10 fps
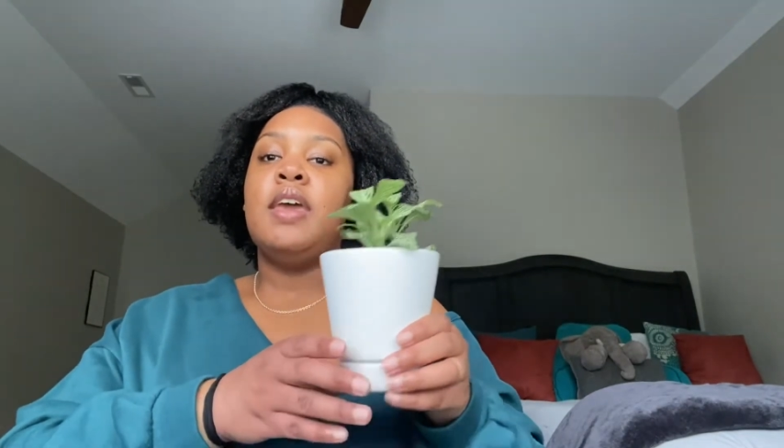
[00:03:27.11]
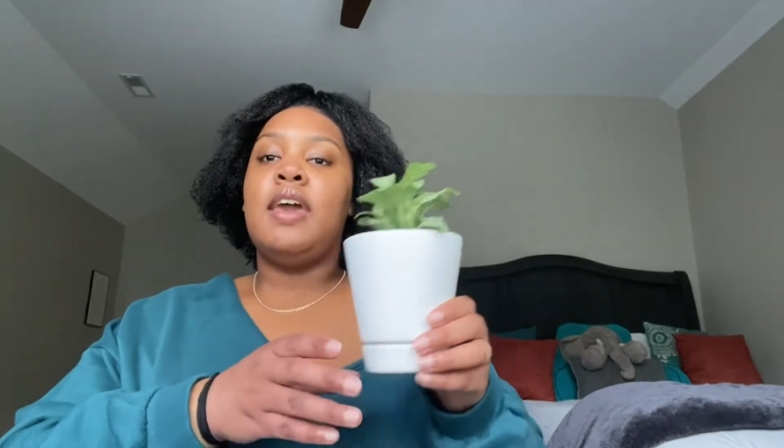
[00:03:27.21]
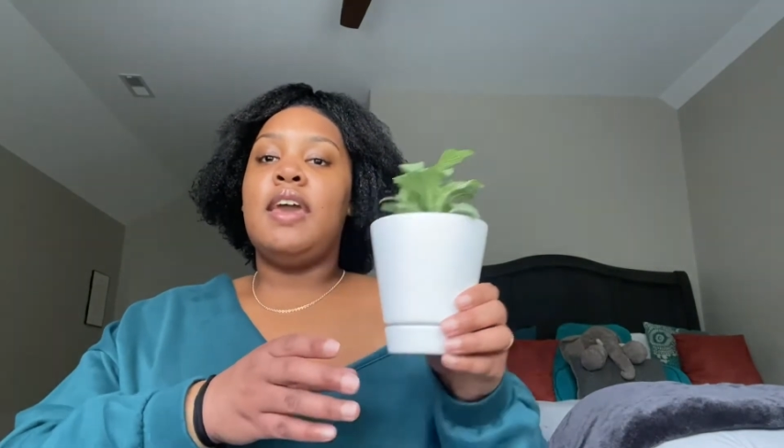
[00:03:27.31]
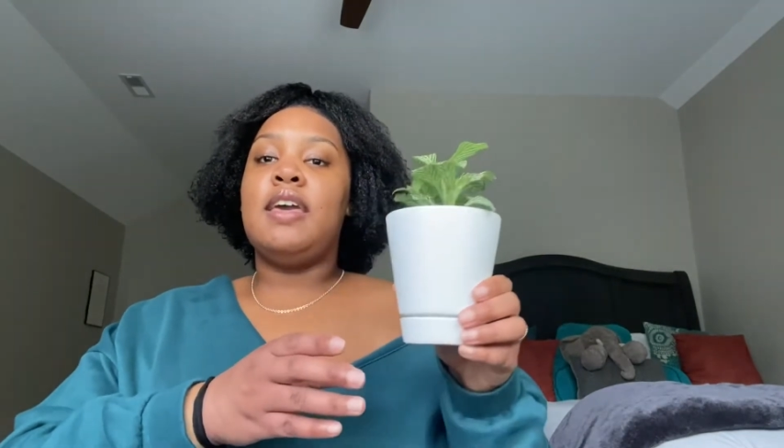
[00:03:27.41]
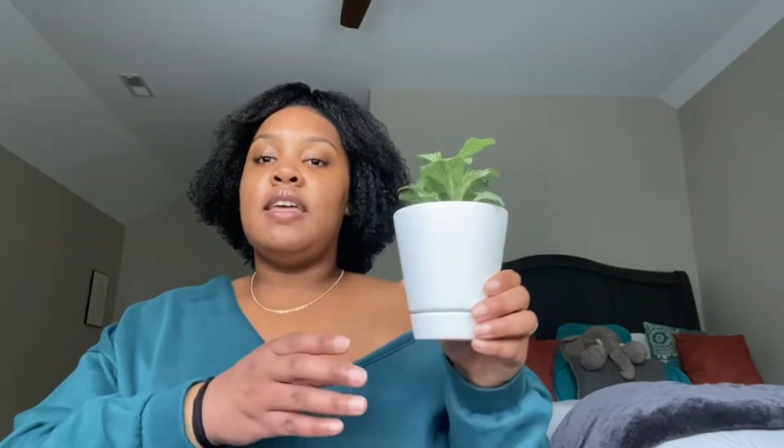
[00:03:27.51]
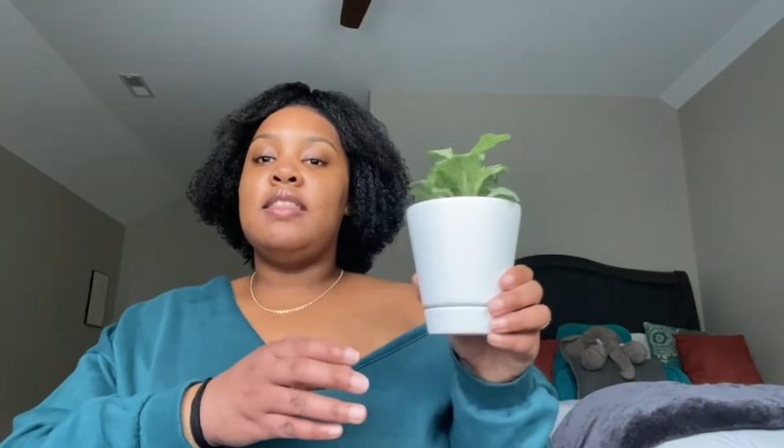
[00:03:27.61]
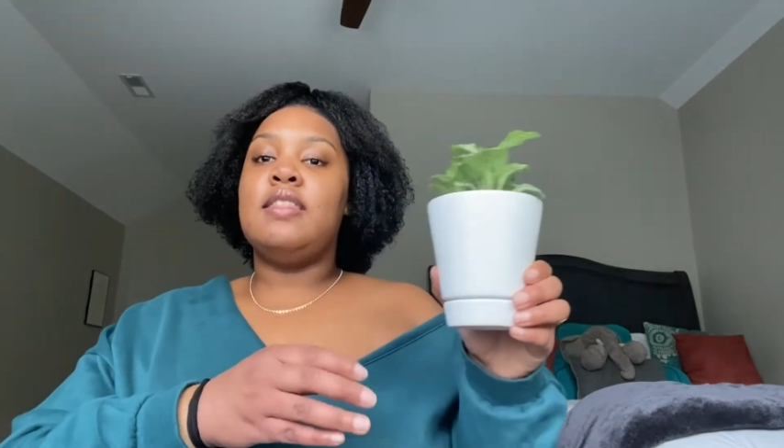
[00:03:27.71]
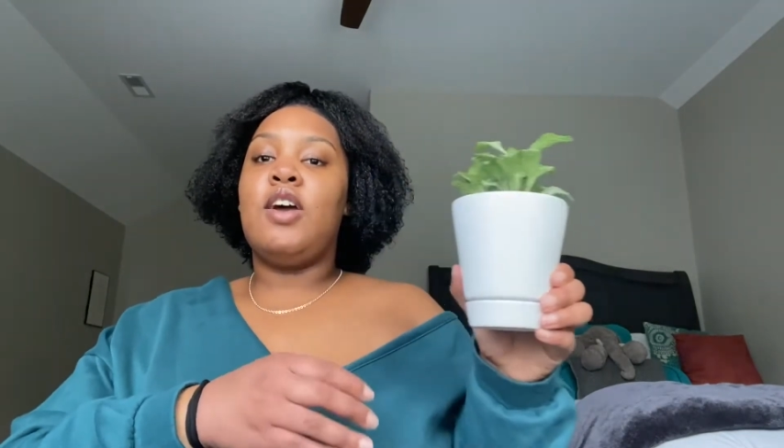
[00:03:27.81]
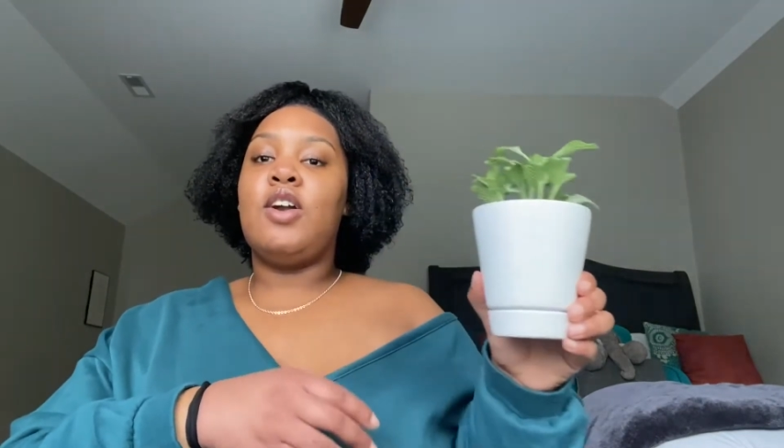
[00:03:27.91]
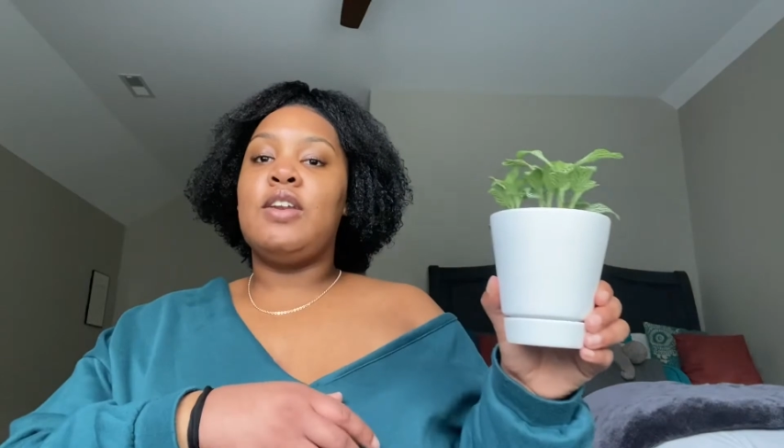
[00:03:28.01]
And
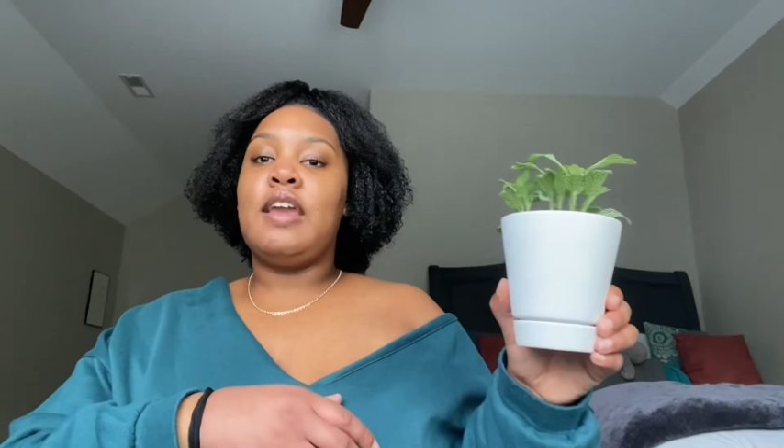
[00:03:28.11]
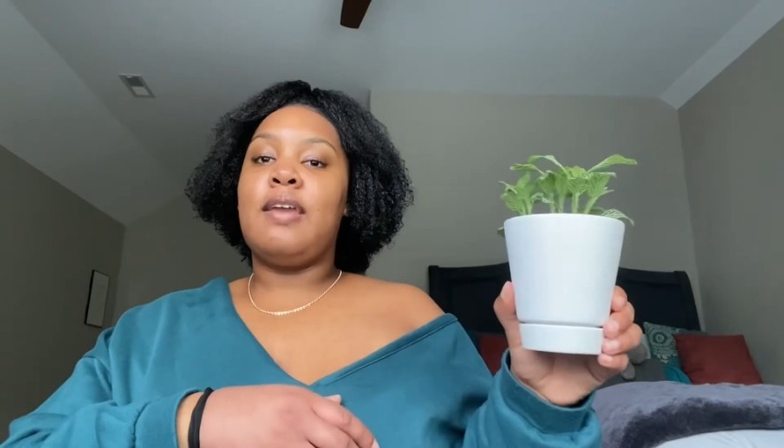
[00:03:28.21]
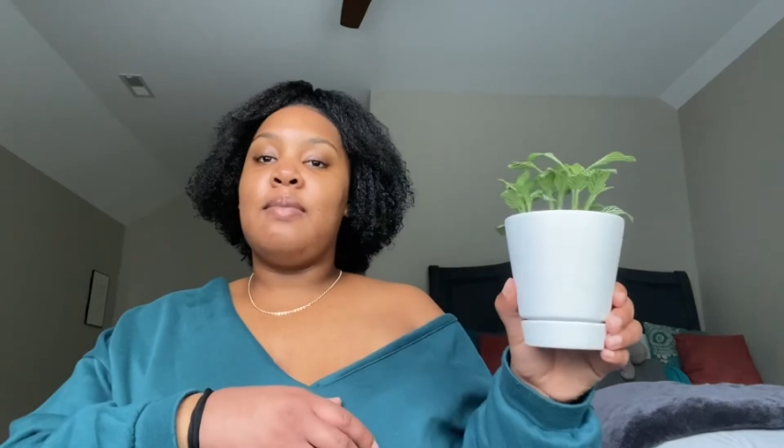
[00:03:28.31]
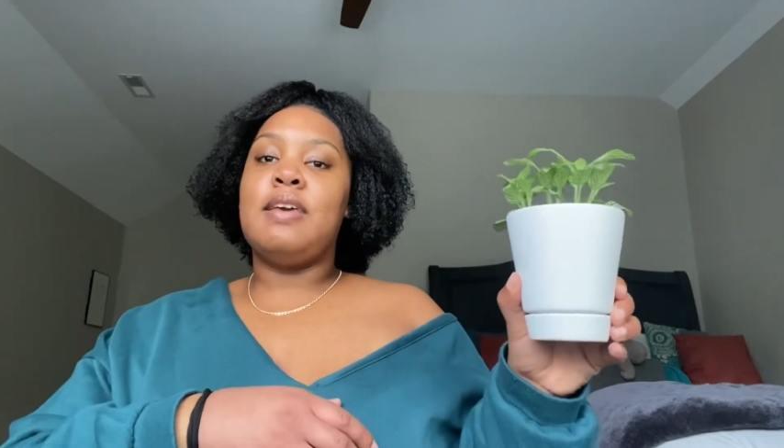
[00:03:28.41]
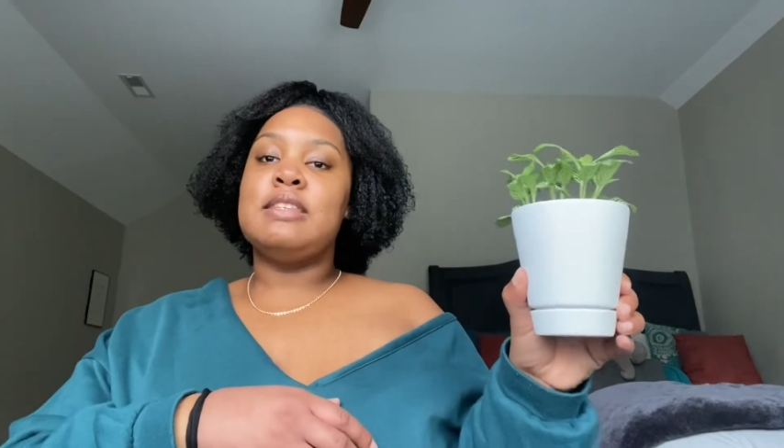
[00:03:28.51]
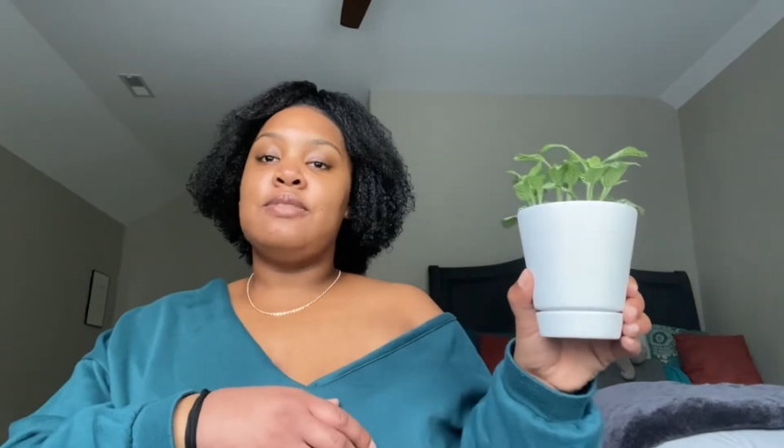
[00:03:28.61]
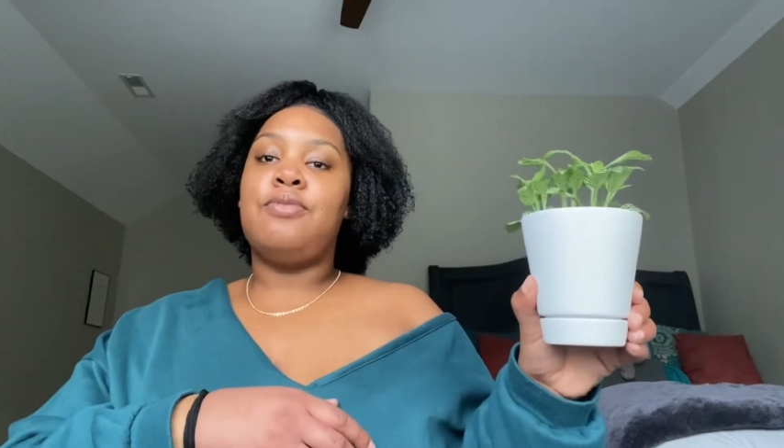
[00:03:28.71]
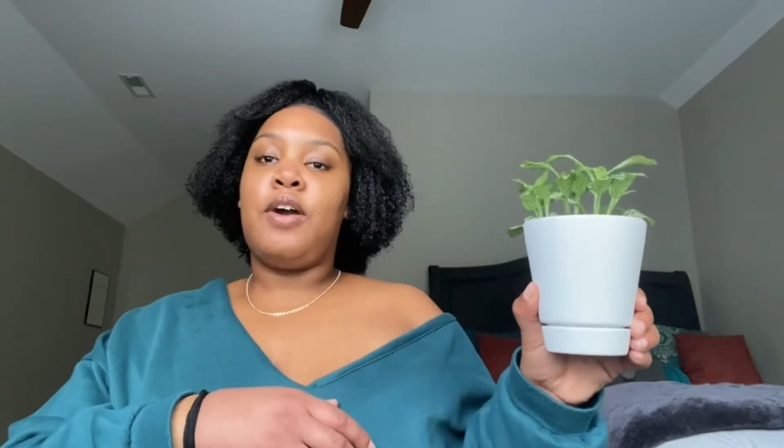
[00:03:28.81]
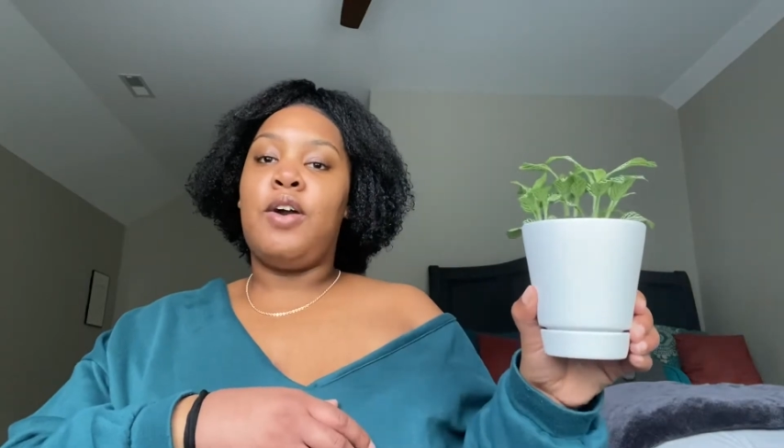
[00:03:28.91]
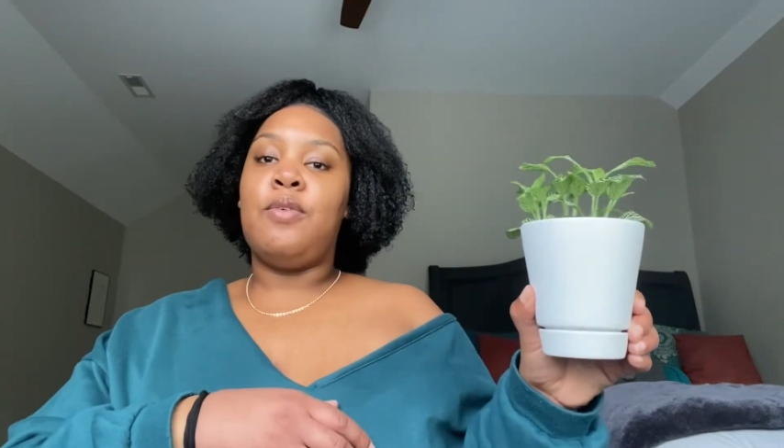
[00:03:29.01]
her name is
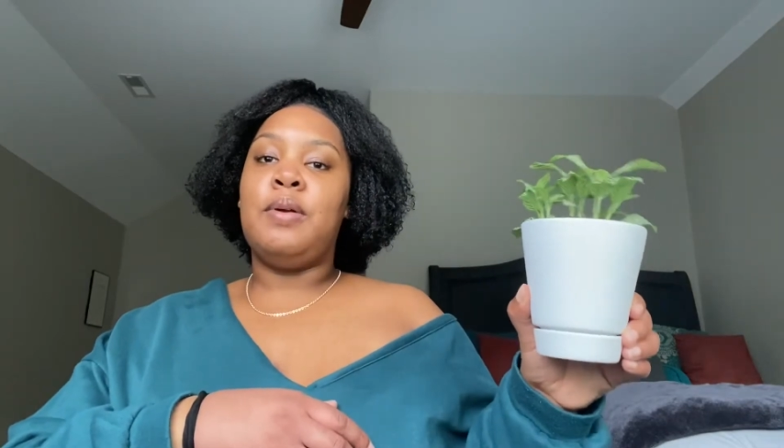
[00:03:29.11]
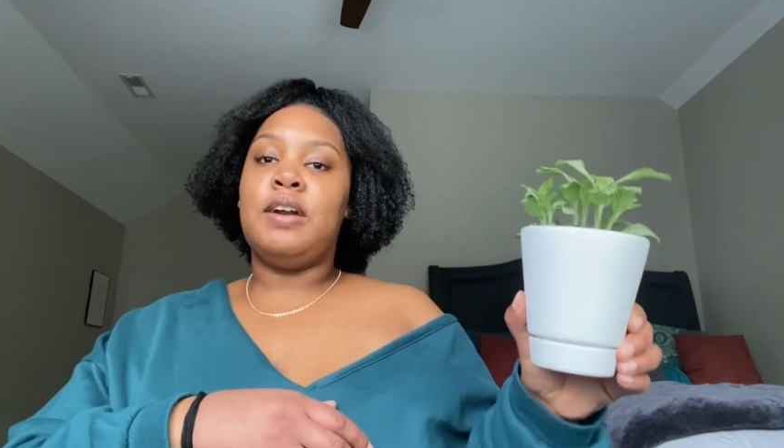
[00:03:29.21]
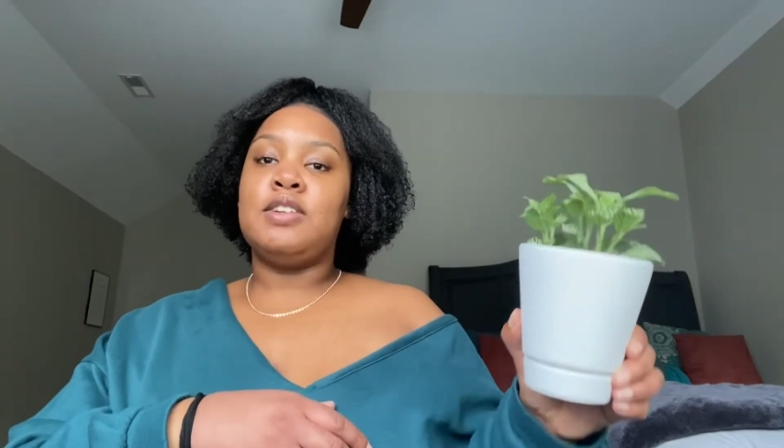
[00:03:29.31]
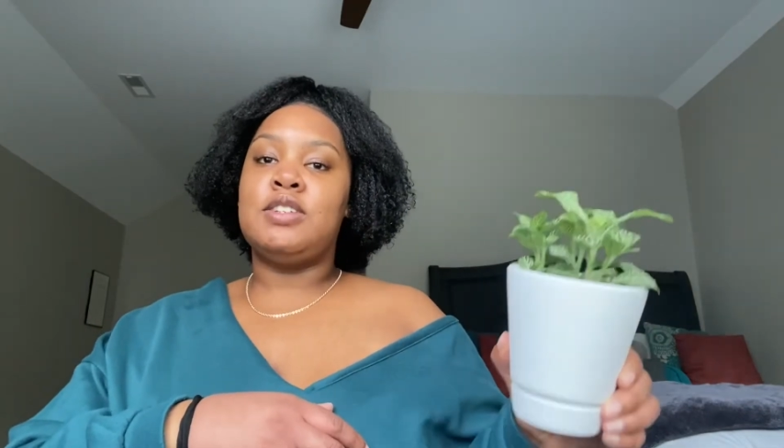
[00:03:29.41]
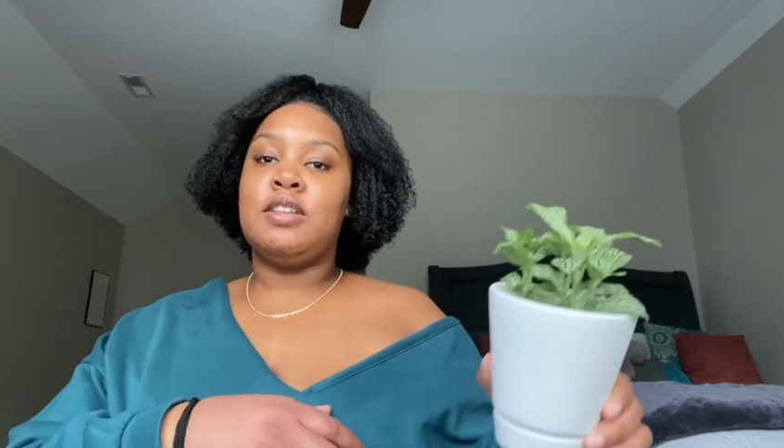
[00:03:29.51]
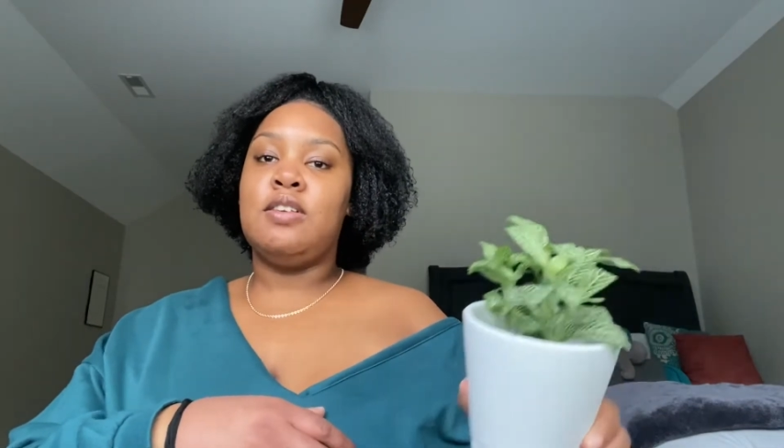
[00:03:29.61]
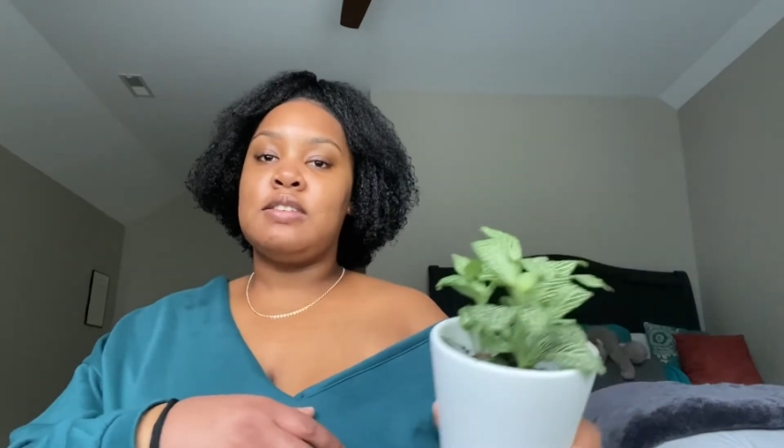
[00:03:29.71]
Faux because she looks